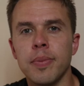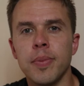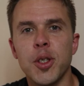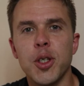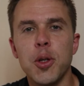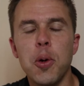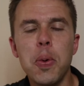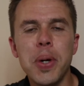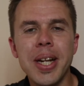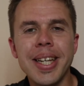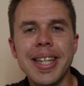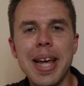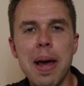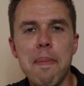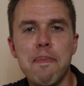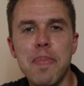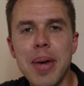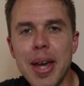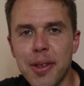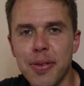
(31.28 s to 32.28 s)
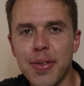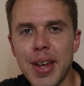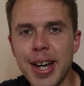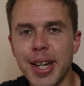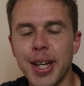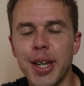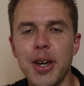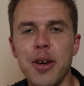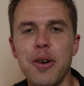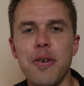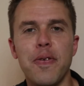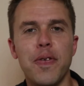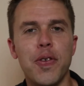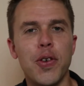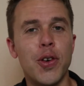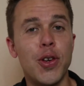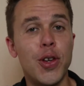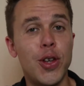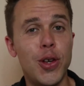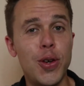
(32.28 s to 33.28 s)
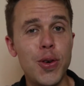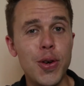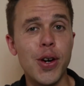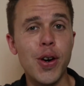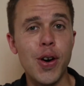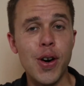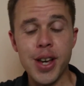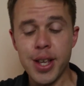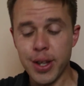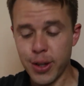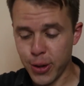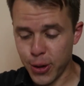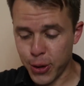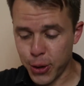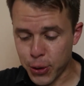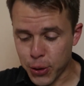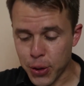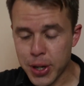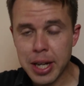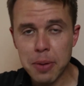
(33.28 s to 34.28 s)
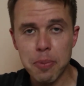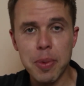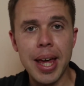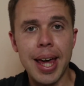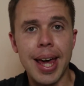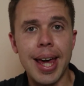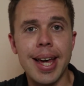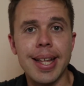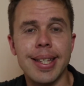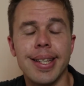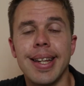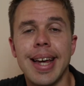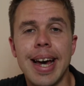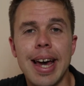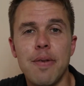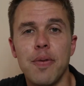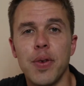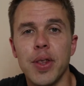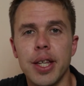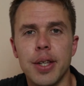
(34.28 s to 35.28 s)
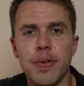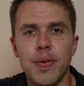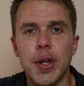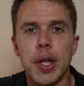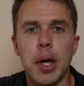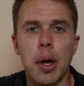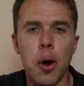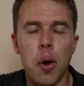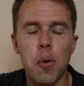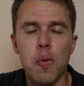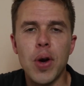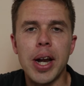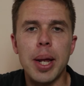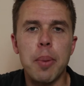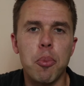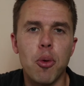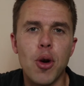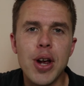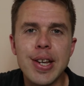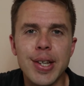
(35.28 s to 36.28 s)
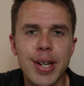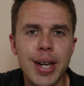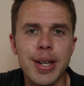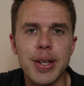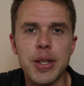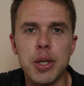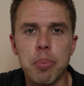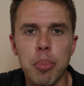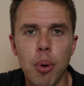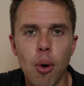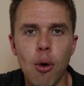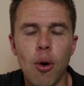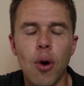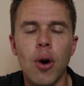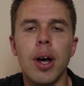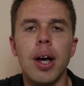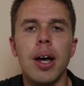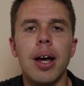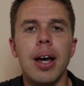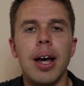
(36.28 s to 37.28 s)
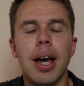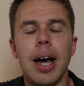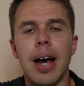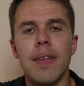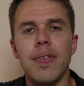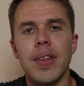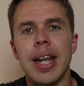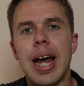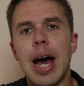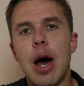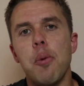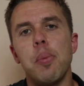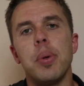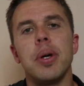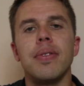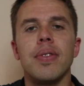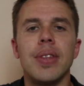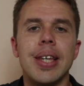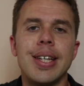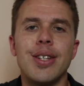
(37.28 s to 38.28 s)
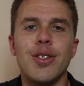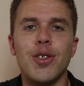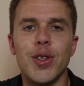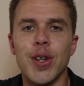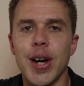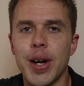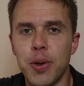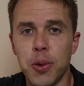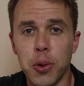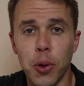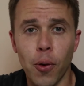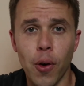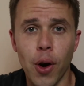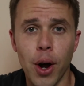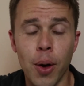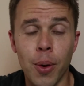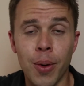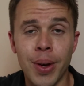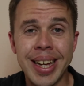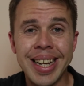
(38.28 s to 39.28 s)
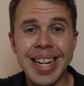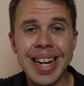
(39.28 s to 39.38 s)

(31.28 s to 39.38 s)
So I want to say a big thank you for you guys joining me here today for this video. I really appreciate your support and then helping this channel grow.